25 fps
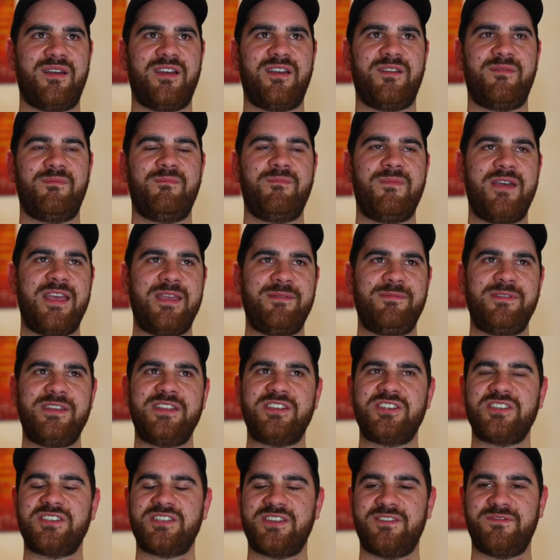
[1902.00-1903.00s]
Maybe
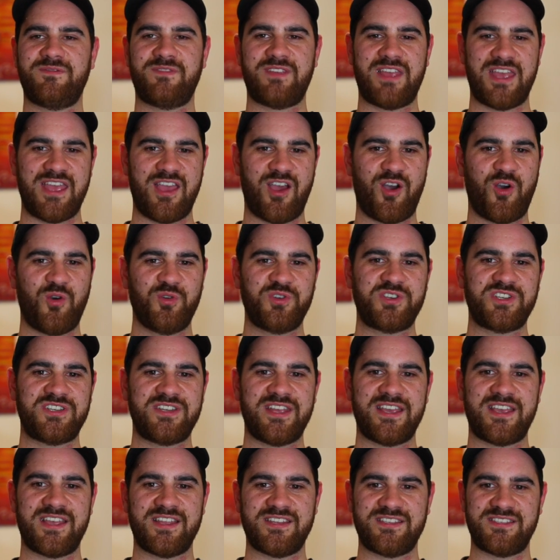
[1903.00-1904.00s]
just to hold your
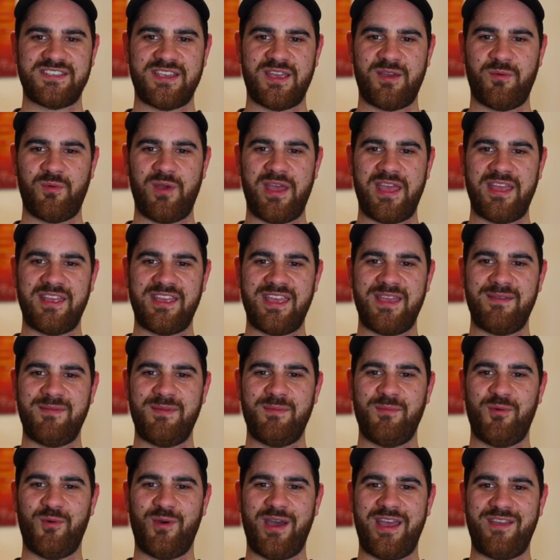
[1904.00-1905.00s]
tickets and keep
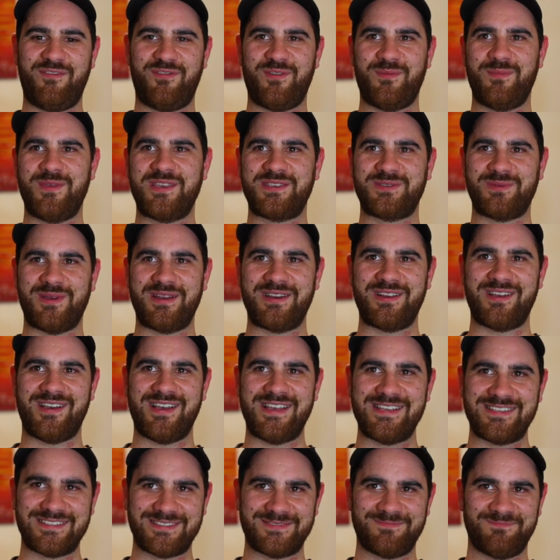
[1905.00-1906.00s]
them away from this one,
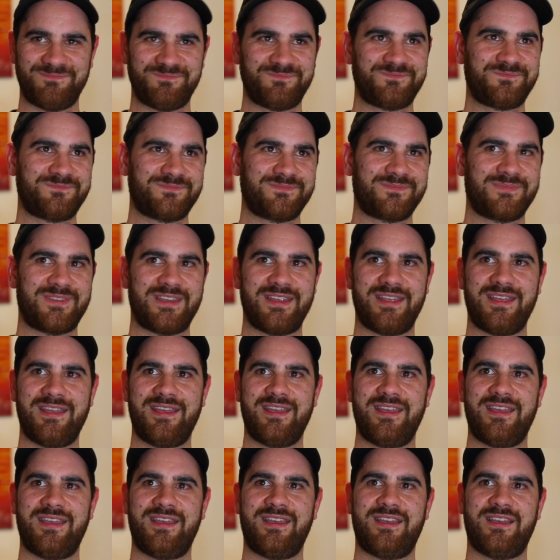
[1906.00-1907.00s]
guys.
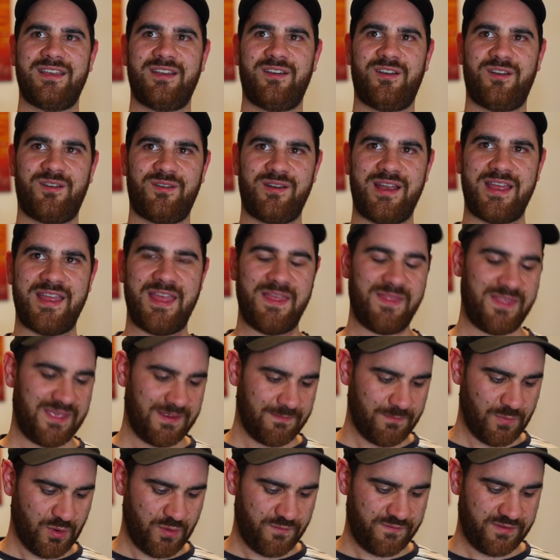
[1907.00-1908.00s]
Alright, and
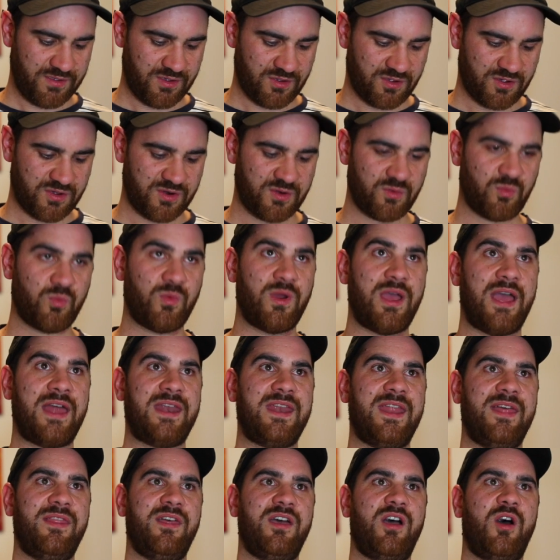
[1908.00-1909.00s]
then moving on,
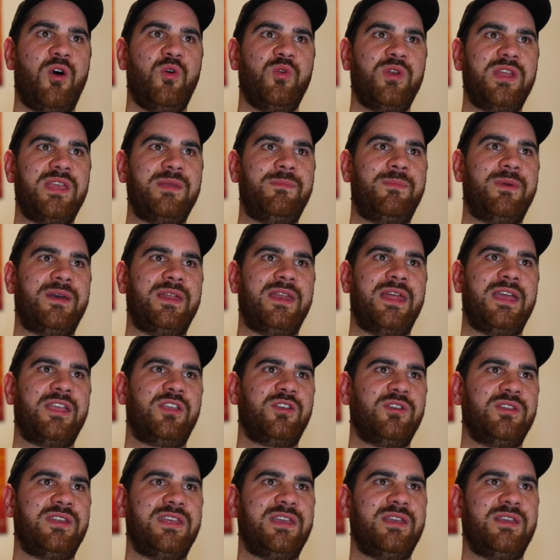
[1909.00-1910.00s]
another oldie but a
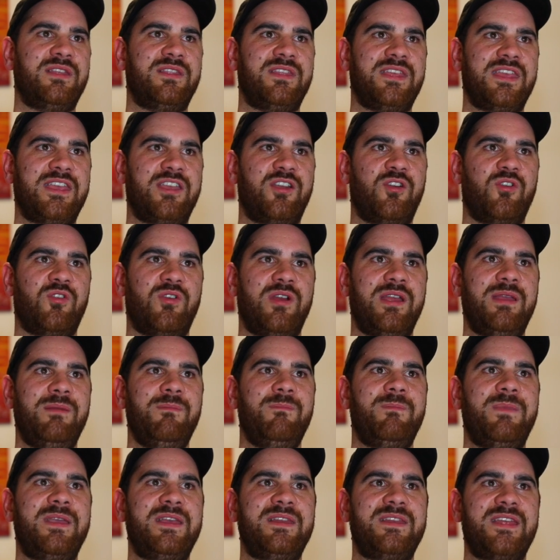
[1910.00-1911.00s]
goodie, the
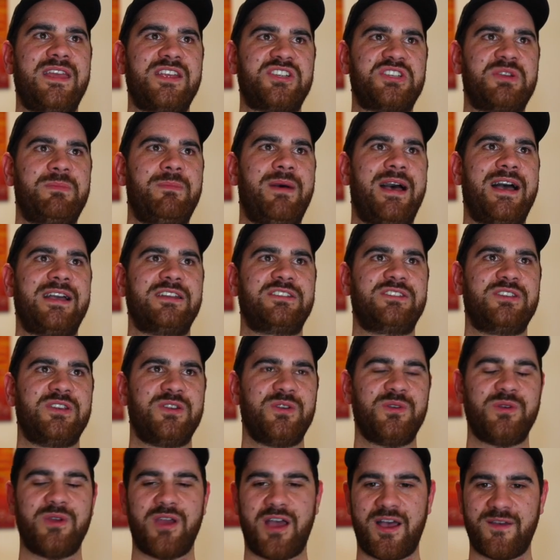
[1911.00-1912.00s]
Cream B-Dasher Mark
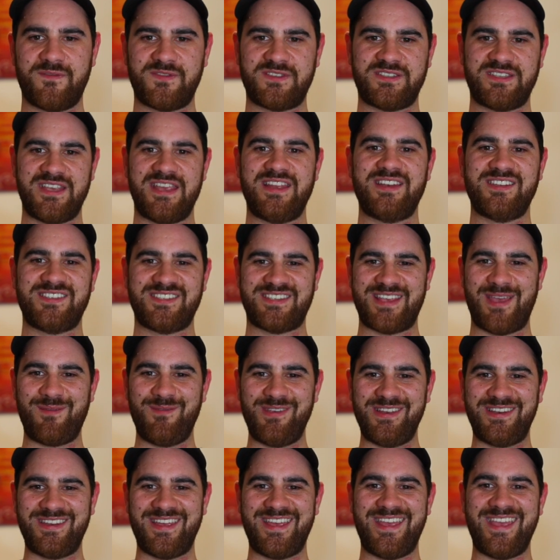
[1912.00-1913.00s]
II. I've seen
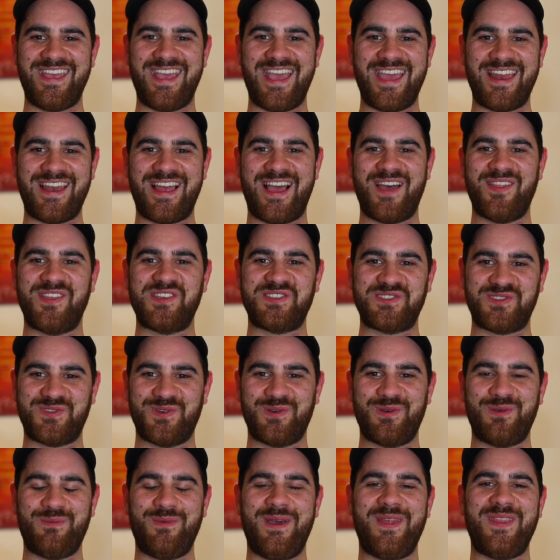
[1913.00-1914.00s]
Sammy D and others
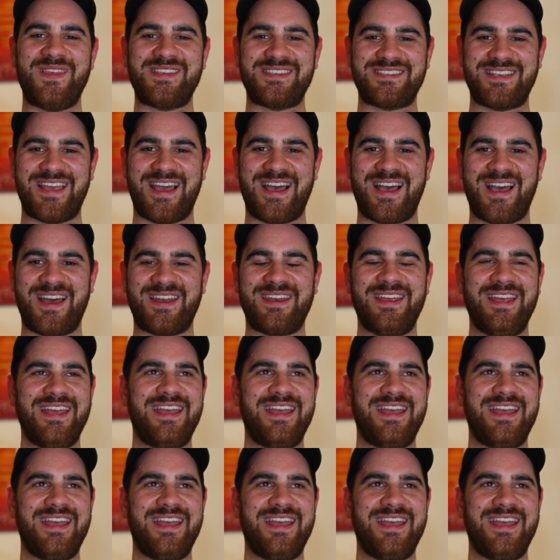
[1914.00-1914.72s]
talk about this cart